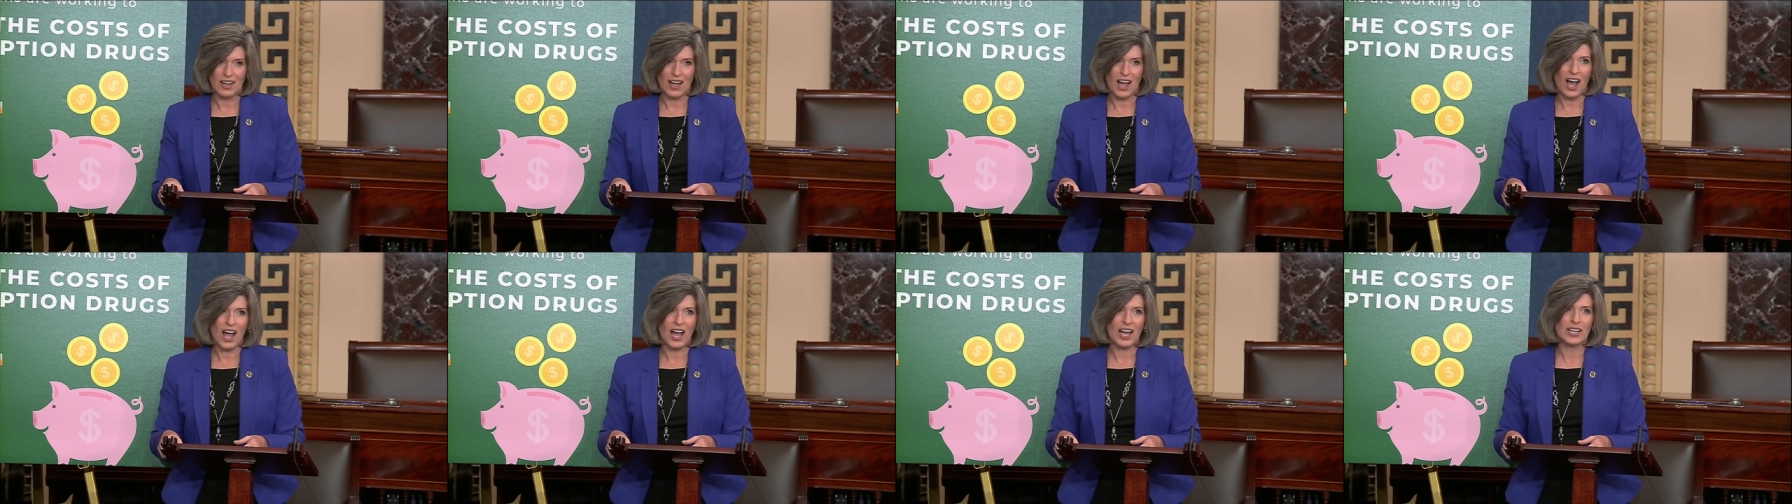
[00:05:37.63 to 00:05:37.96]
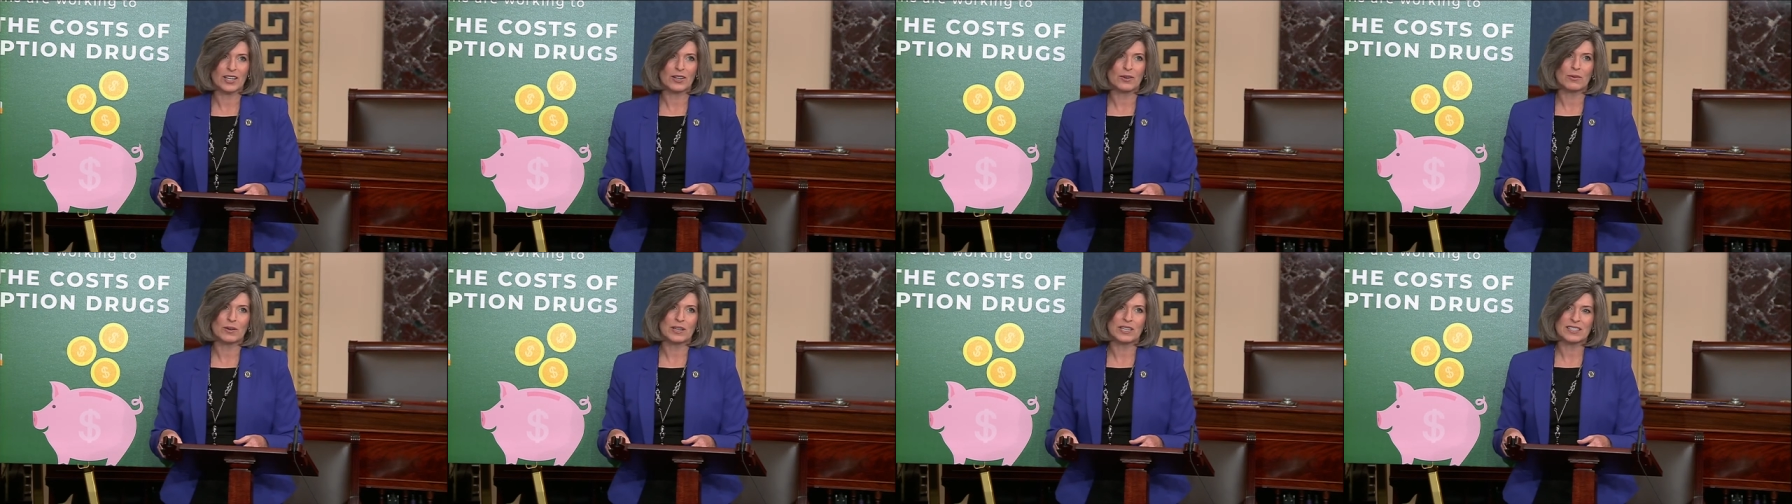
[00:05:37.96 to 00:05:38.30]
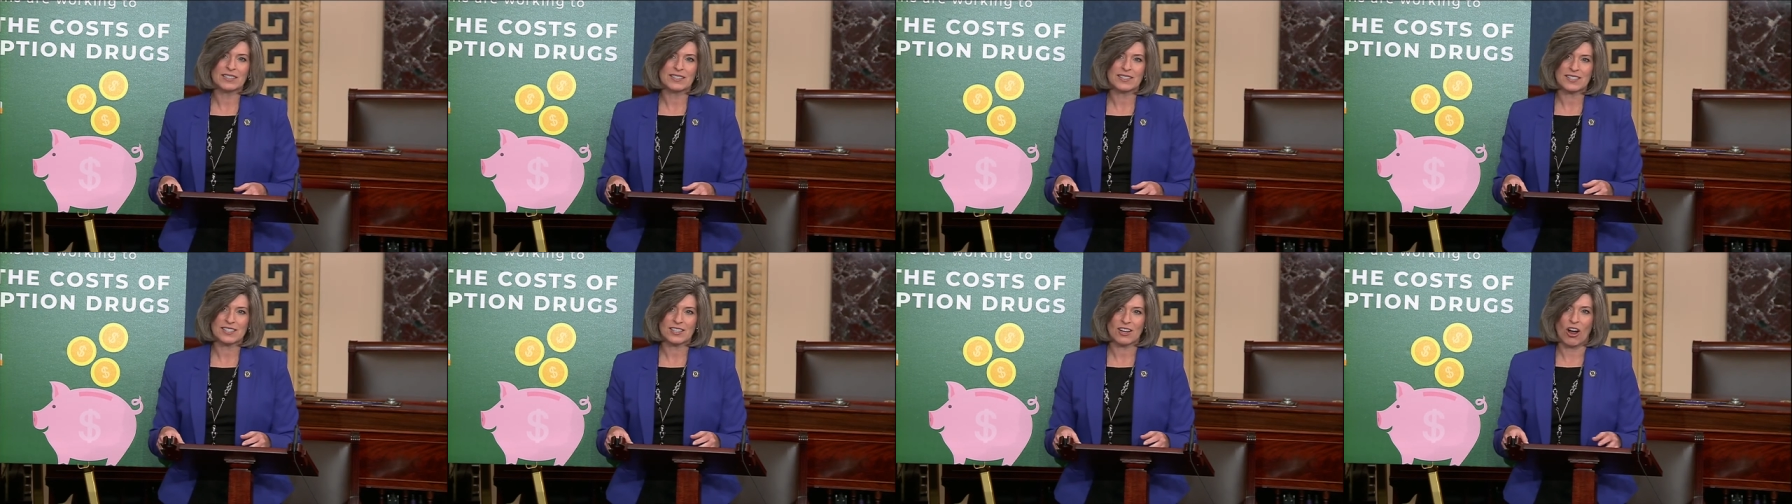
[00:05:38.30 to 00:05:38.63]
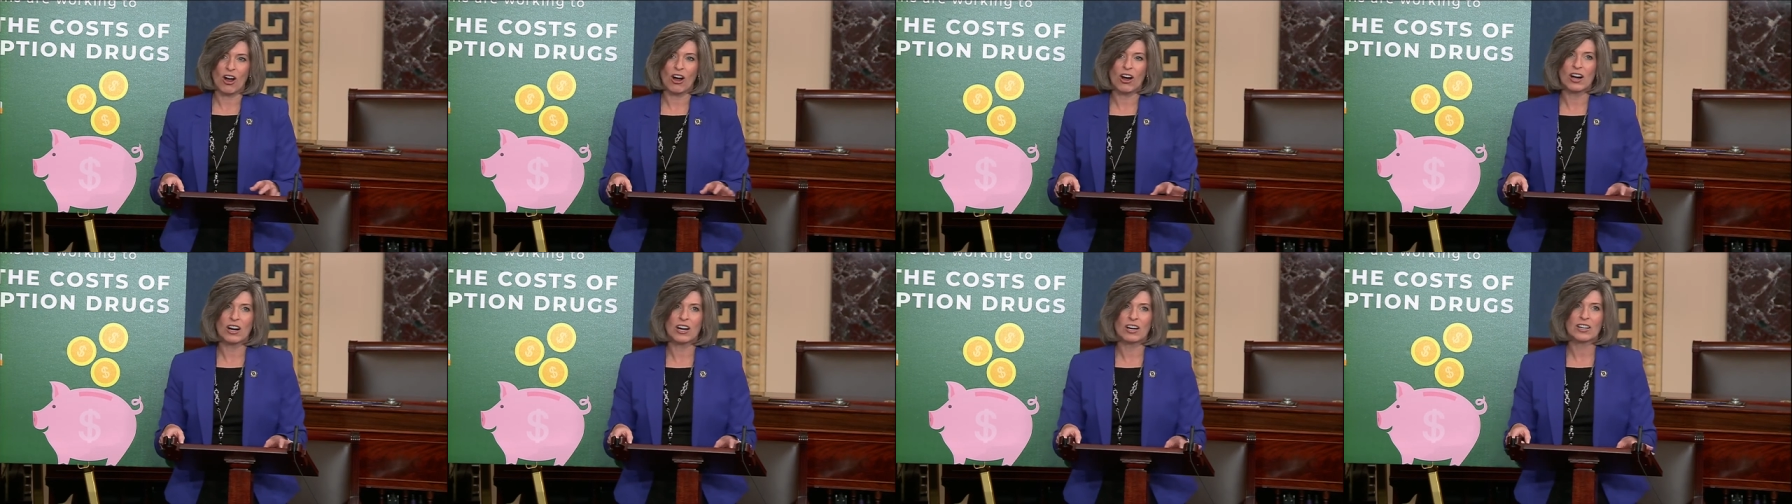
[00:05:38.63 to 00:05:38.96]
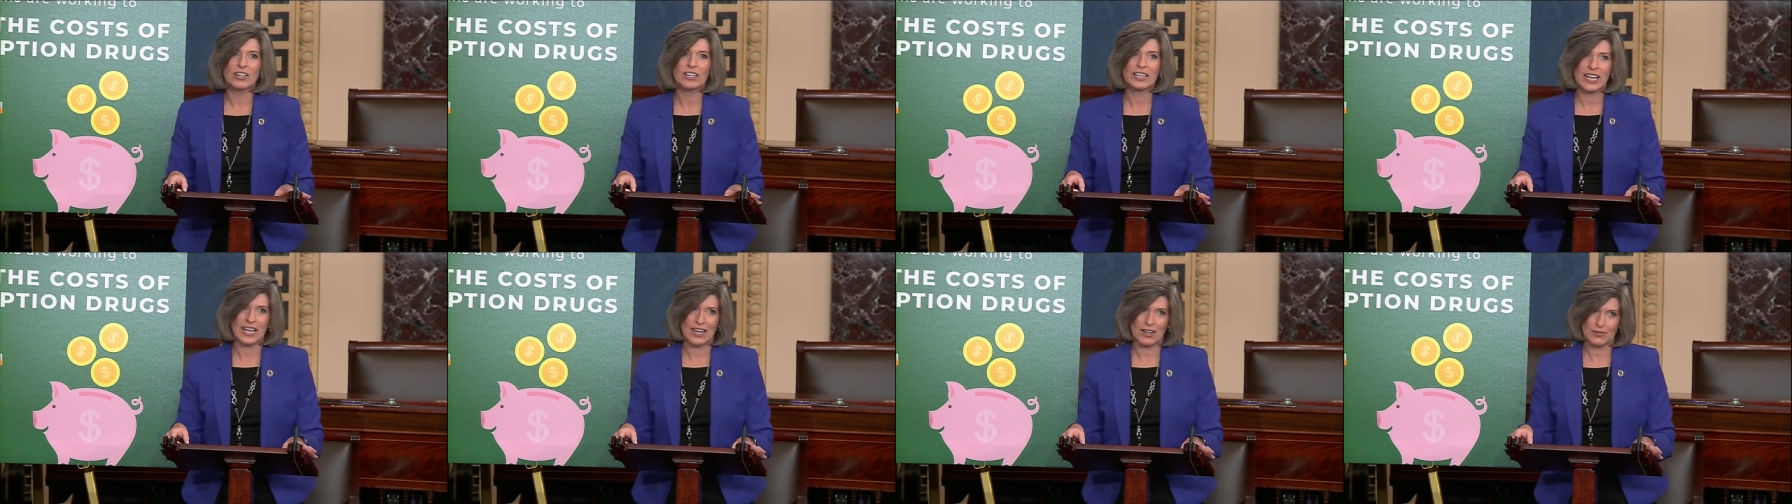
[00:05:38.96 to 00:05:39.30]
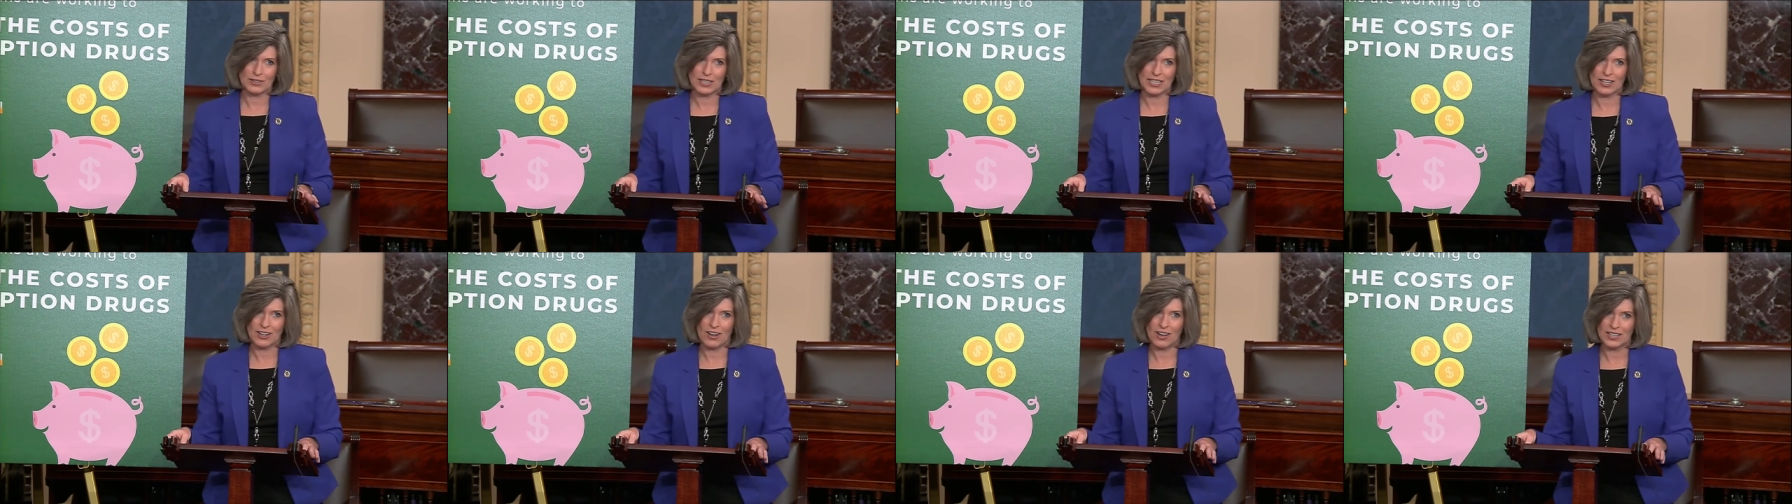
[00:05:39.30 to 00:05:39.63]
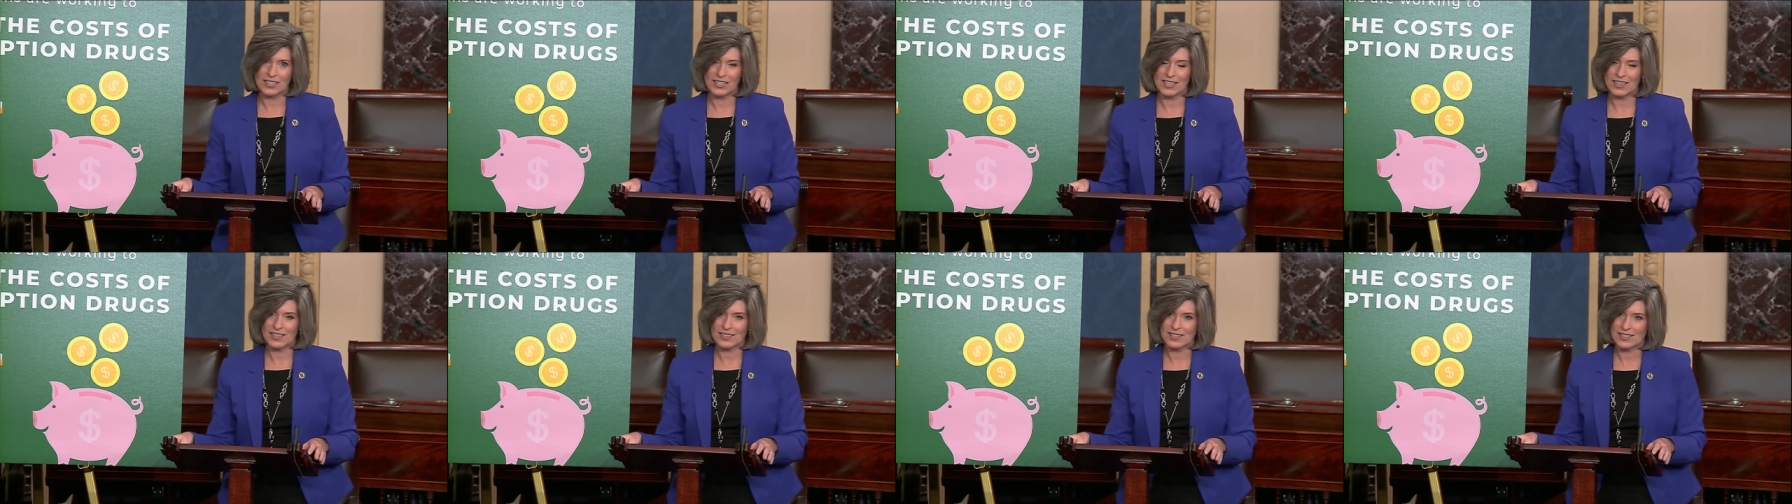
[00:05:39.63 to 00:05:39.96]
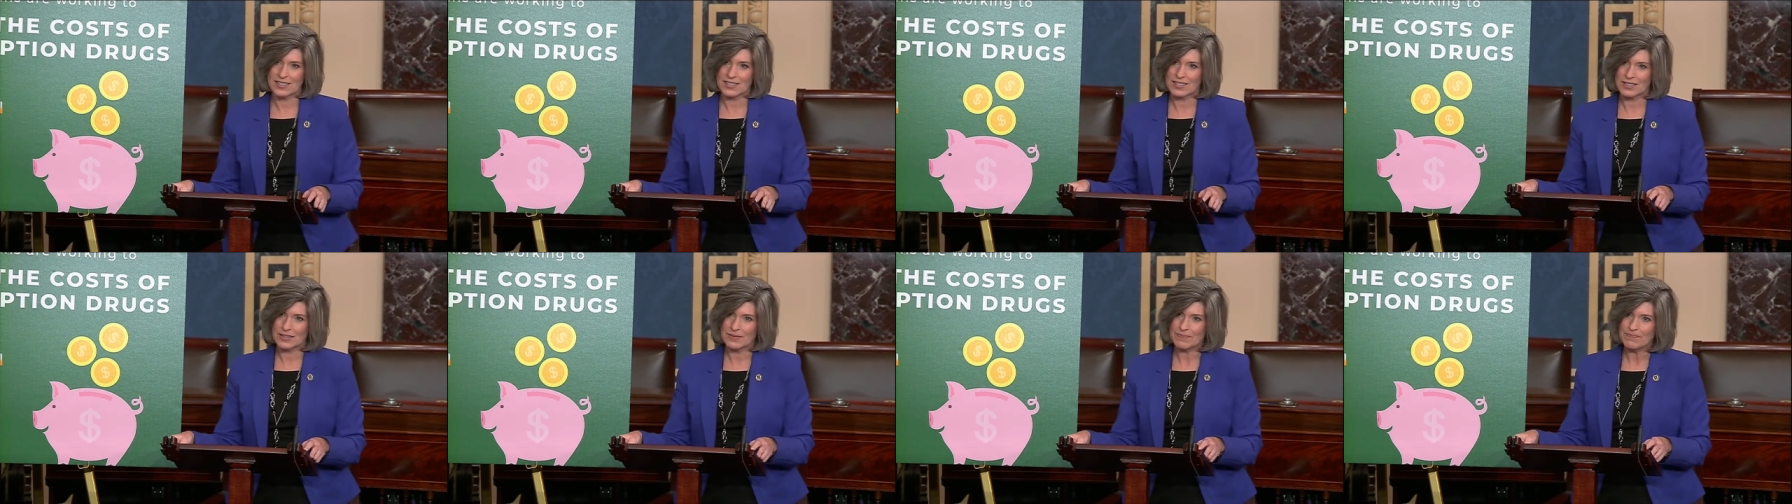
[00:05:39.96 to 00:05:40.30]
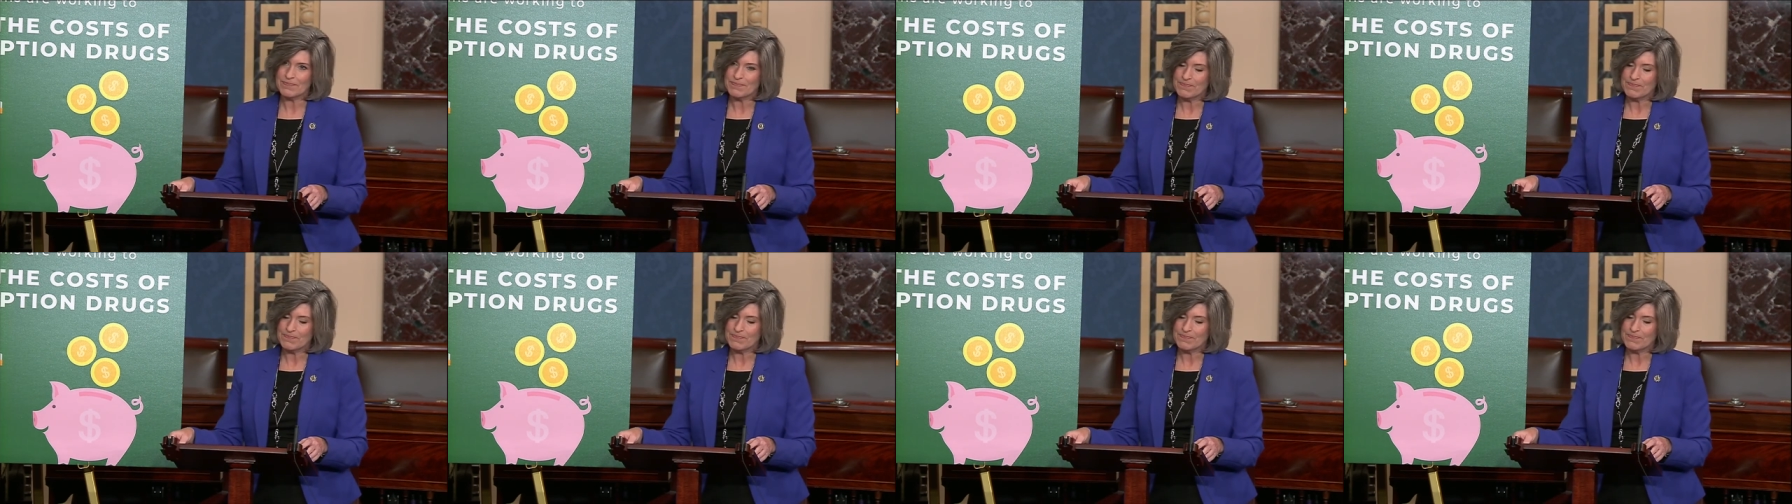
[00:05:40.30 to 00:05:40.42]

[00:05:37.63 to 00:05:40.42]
Iowans are counting on us.